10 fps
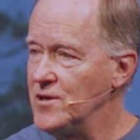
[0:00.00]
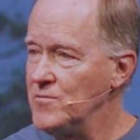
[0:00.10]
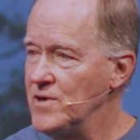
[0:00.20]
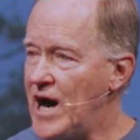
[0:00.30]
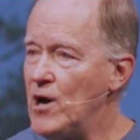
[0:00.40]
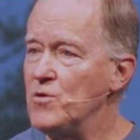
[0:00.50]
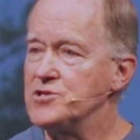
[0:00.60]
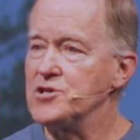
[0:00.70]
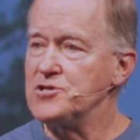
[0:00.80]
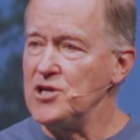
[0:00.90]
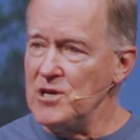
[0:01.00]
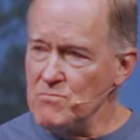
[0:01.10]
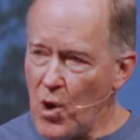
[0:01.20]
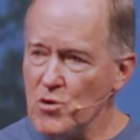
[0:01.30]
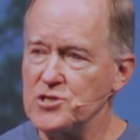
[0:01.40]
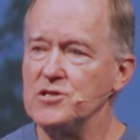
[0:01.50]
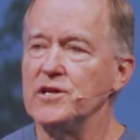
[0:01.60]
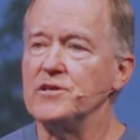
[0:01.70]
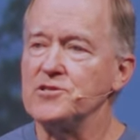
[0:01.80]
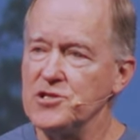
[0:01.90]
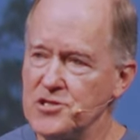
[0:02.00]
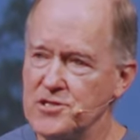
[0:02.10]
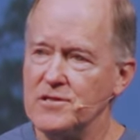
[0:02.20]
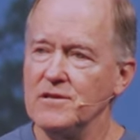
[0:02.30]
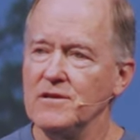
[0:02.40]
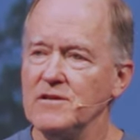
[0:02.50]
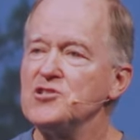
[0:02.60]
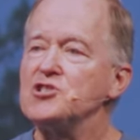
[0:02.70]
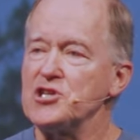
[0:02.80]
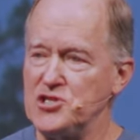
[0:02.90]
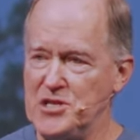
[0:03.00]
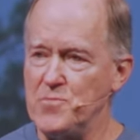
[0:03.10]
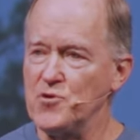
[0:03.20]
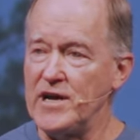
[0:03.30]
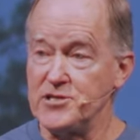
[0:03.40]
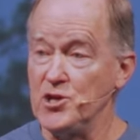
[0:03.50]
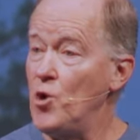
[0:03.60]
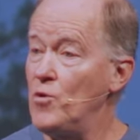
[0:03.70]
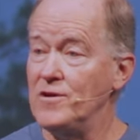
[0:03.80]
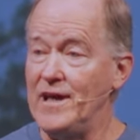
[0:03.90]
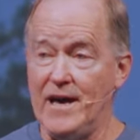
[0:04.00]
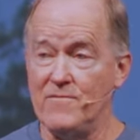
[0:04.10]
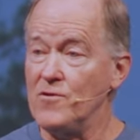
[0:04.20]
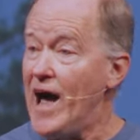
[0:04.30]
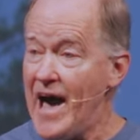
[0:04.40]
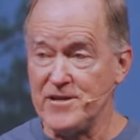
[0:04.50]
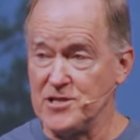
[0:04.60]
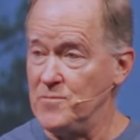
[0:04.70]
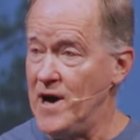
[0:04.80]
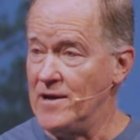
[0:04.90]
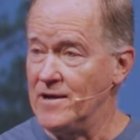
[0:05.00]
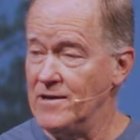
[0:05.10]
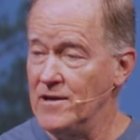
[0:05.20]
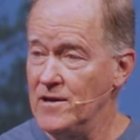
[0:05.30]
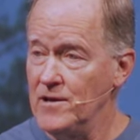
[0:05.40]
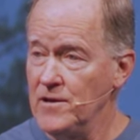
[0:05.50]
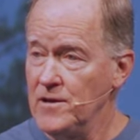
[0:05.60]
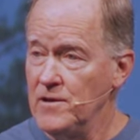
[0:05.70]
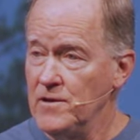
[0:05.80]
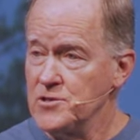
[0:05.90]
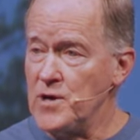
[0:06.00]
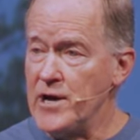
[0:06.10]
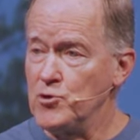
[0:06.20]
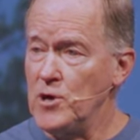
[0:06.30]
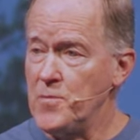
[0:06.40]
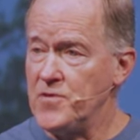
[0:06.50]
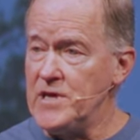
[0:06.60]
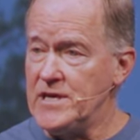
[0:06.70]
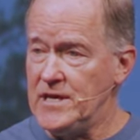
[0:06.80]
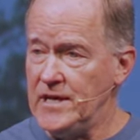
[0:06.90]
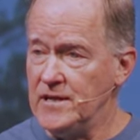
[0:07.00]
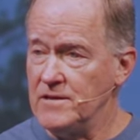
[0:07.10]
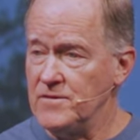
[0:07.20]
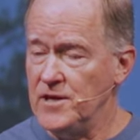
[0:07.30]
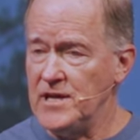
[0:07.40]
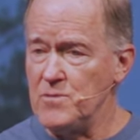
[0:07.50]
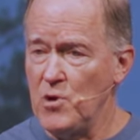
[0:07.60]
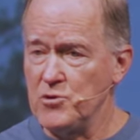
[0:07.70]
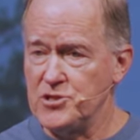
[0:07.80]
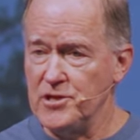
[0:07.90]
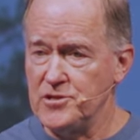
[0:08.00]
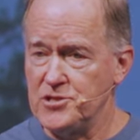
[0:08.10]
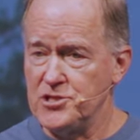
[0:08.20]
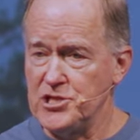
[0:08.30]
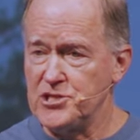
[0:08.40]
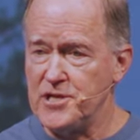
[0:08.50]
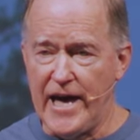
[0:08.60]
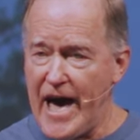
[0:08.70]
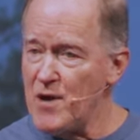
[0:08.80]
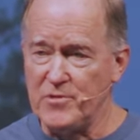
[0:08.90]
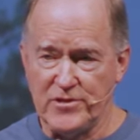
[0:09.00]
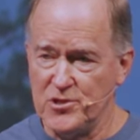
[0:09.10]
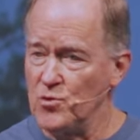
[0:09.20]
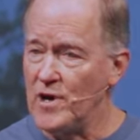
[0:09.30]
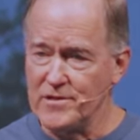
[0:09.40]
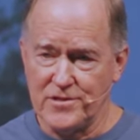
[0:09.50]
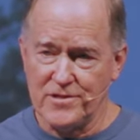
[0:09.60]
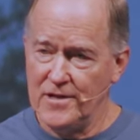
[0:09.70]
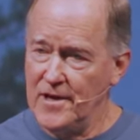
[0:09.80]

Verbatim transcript: Yeah, I was just emotionally just just depressed. No one ever asked about it. So I grew up thinking that emotions just happen to us.